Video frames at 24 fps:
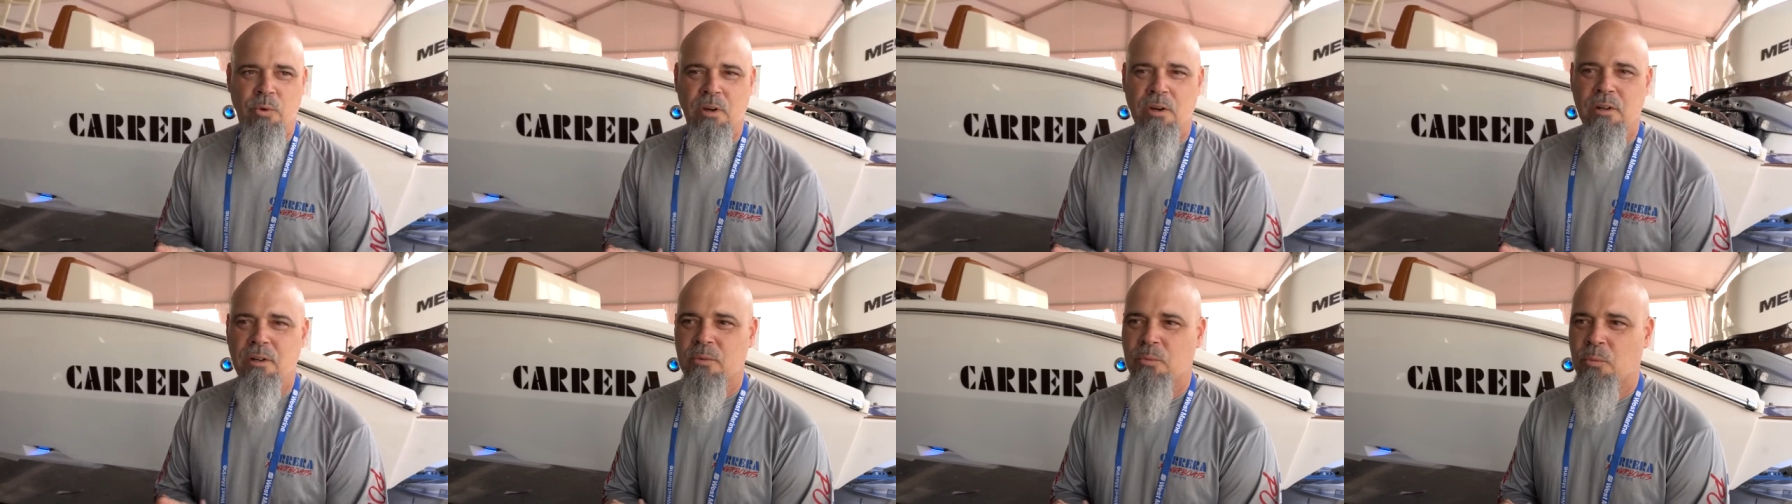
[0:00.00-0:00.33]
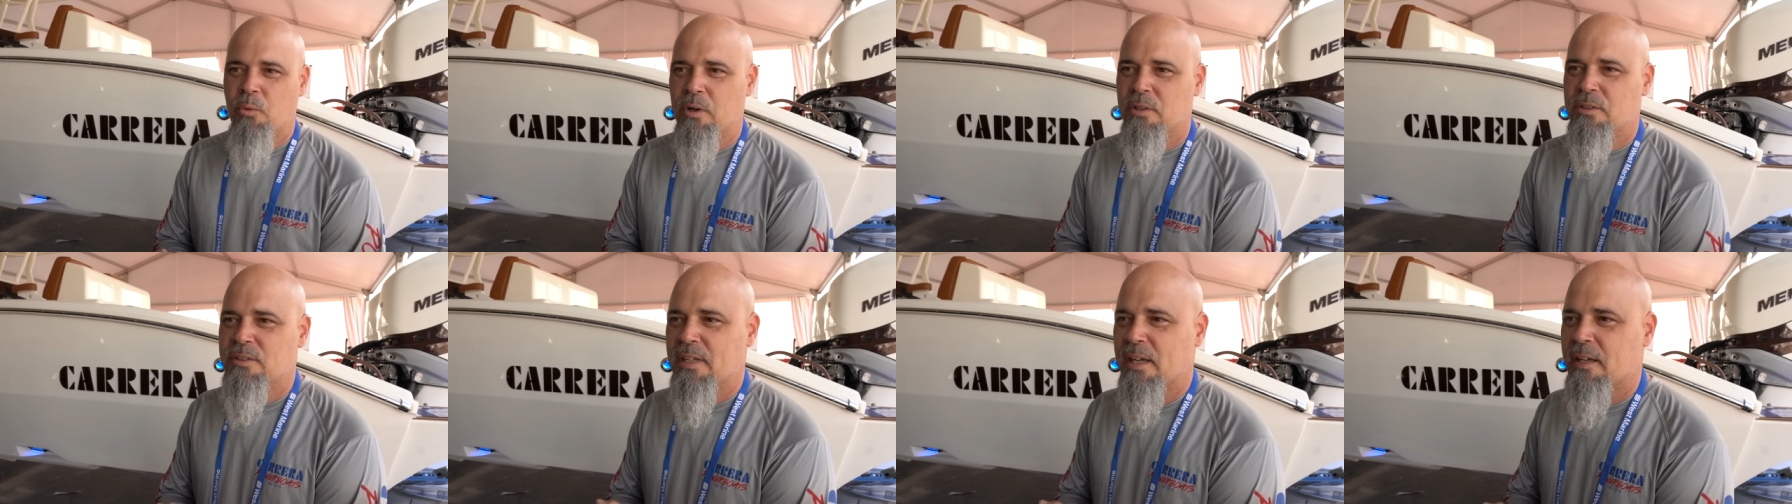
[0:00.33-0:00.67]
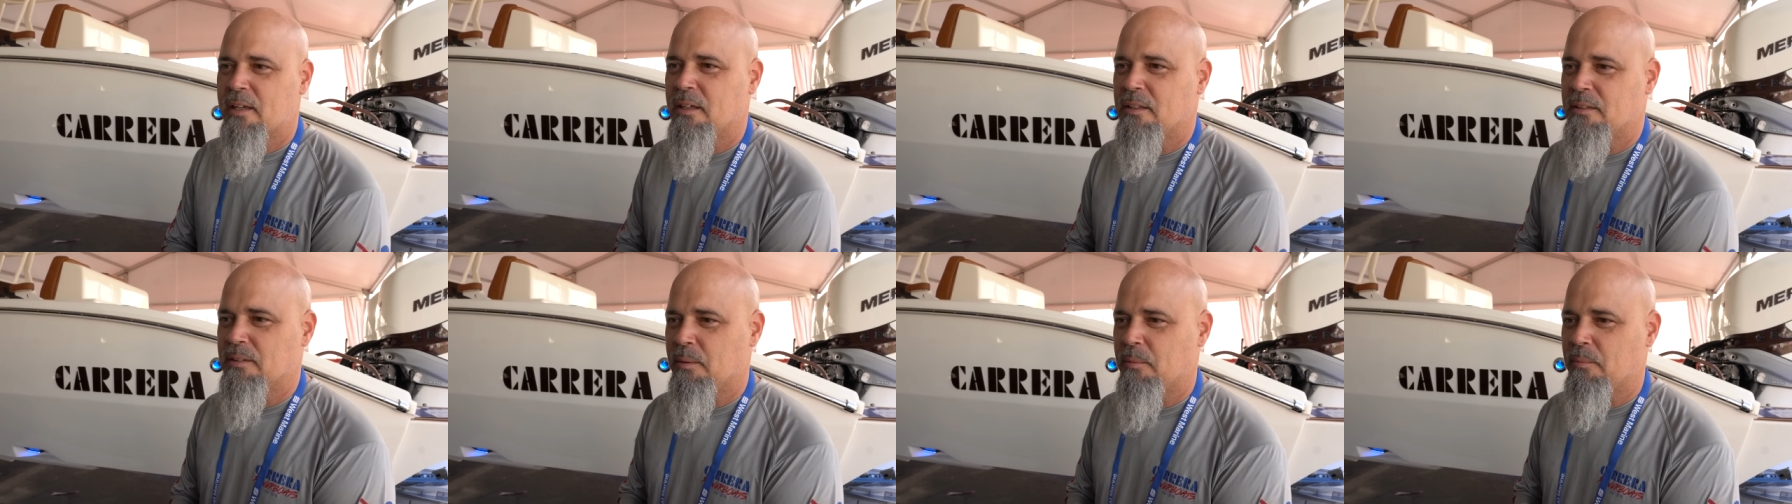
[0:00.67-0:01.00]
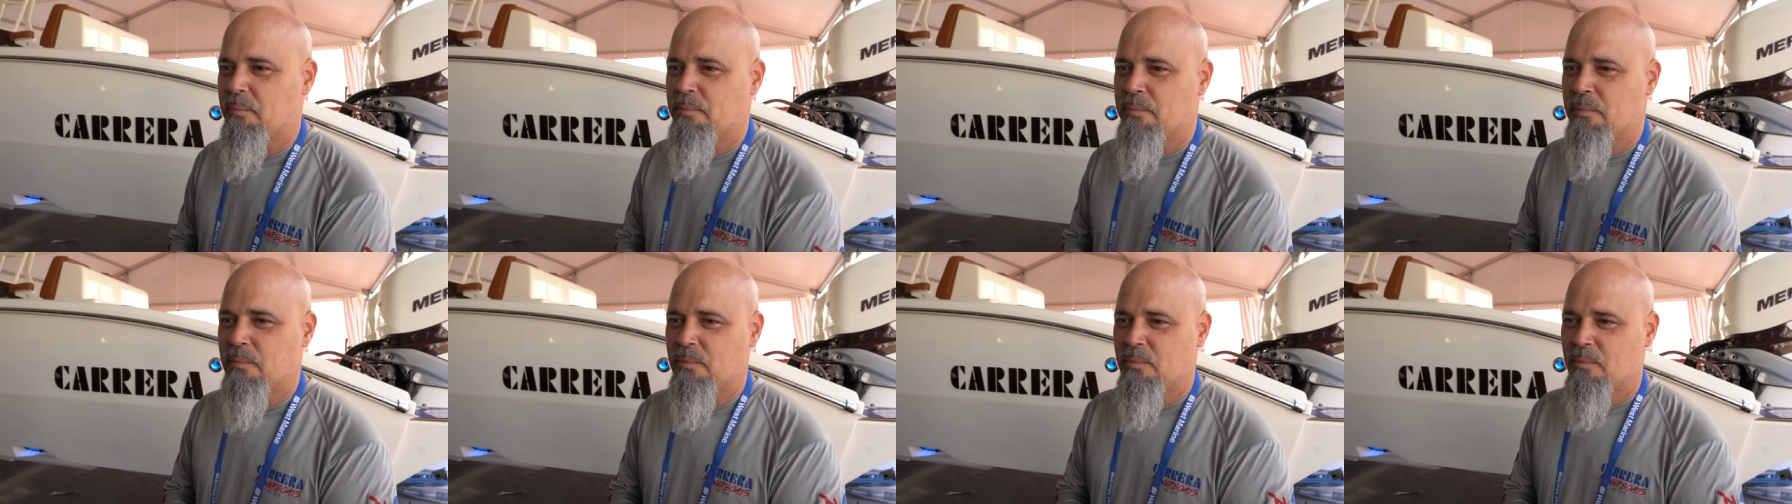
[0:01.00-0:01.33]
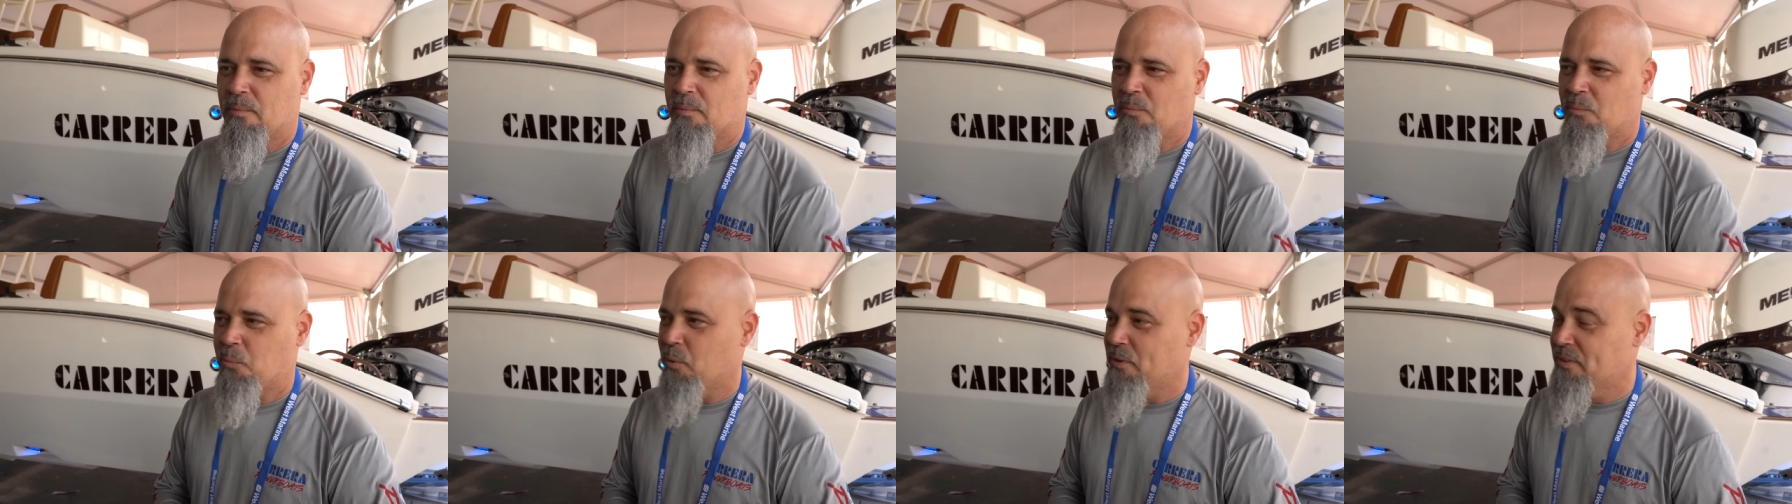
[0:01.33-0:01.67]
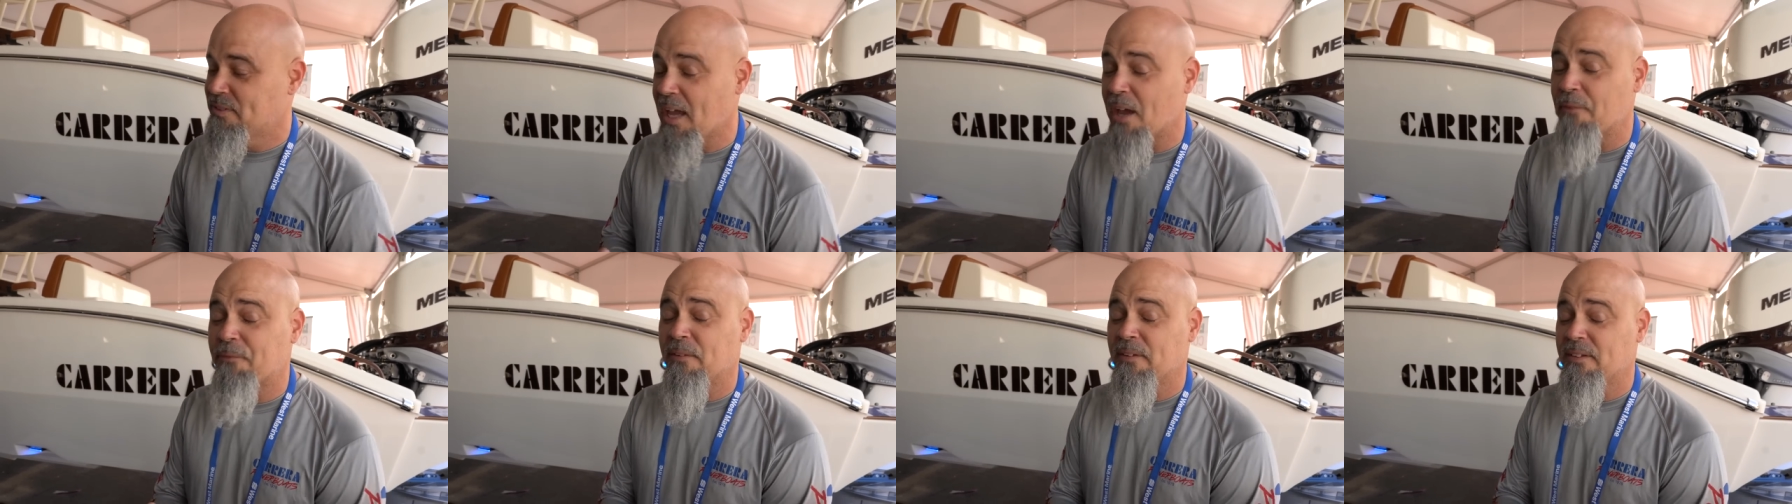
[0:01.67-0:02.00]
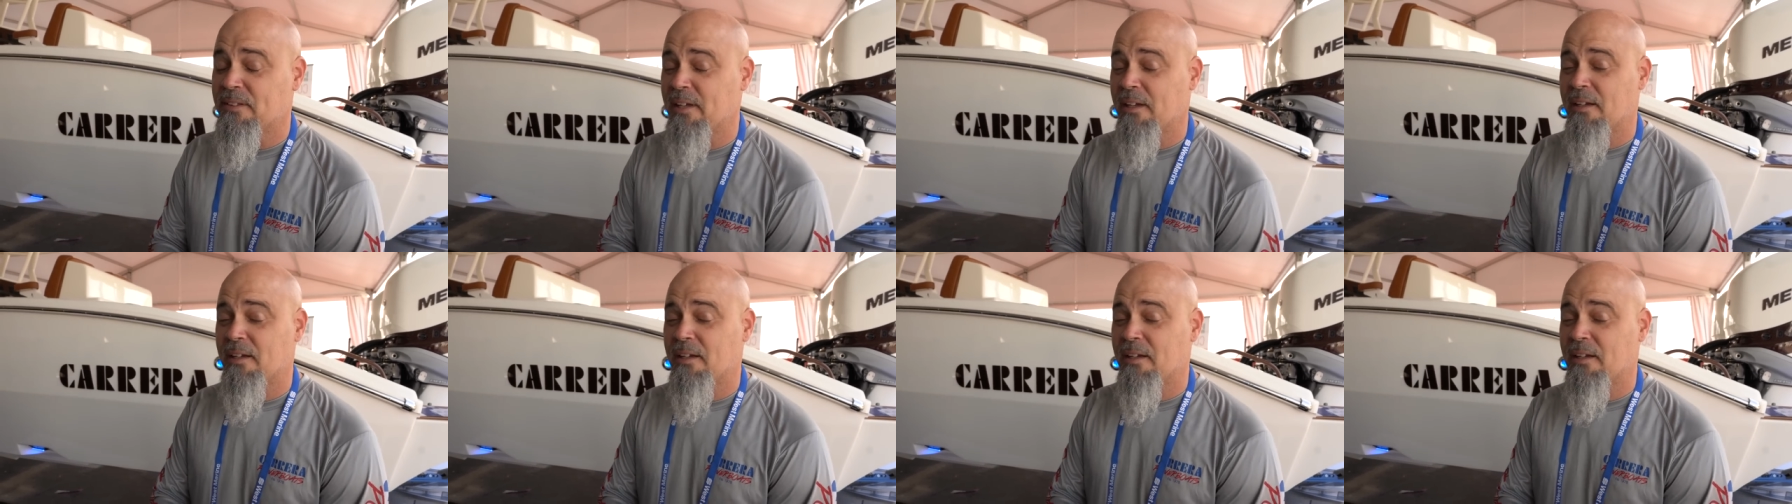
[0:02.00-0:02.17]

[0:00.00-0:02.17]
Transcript: we're we're taking the we're definitely